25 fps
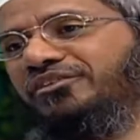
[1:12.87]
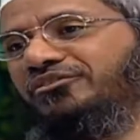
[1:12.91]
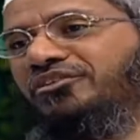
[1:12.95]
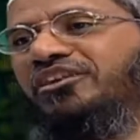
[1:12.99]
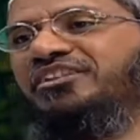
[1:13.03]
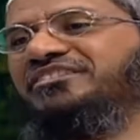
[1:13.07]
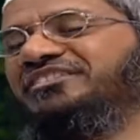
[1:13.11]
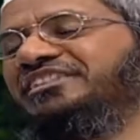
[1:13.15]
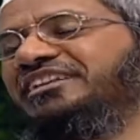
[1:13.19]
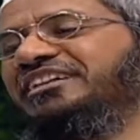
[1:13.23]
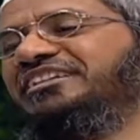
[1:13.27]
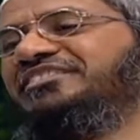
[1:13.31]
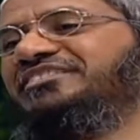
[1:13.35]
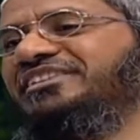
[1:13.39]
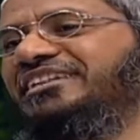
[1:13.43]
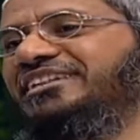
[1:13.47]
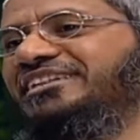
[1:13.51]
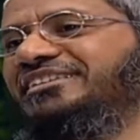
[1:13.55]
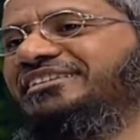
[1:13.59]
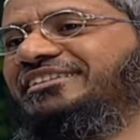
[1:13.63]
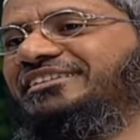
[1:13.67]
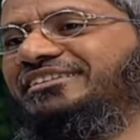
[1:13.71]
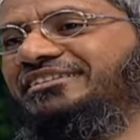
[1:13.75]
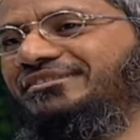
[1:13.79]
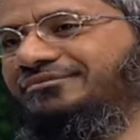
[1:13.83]
Not a single Sahih
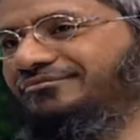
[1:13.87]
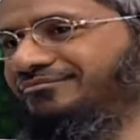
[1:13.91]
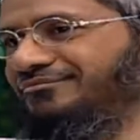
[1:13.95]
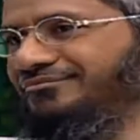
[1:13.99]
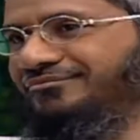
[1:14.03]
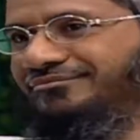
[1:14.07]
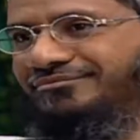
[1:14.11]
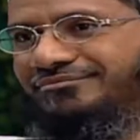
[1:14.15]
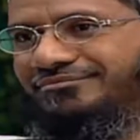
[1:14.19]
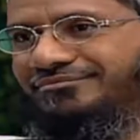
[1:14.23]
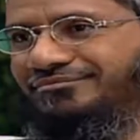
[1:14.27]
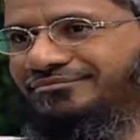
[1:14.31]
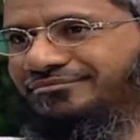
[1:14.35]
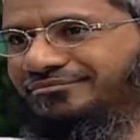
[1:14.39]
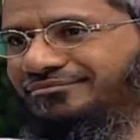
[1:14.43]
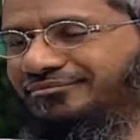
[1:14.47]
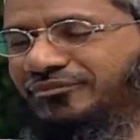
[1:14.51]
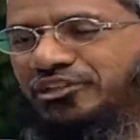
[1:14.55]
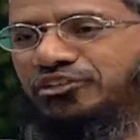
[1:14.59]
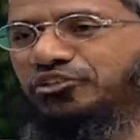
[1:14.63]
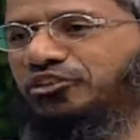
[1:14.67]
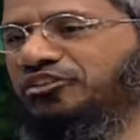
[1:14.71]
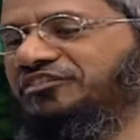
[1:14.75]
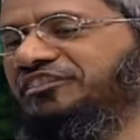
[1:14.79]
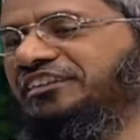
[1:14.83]
hadith.
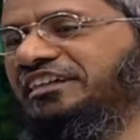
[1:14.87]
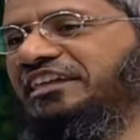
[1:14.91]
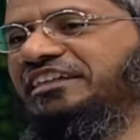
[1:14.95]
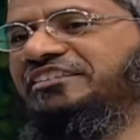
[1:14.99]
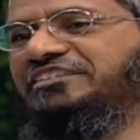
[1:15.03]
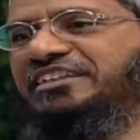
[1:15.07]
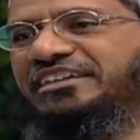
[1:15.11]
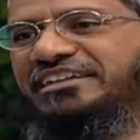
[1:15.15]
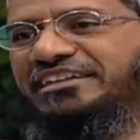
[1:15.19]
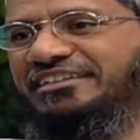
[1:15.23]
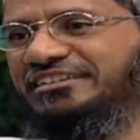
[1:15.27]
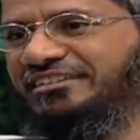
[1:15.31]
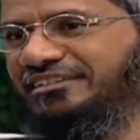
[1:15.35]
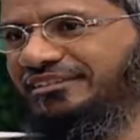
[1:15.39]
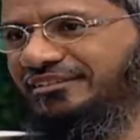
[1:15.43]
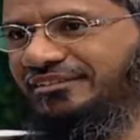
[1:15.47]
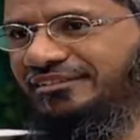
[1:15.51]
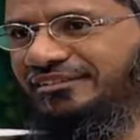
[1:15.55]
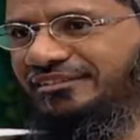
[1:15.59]
There's not a single Sahih hadith.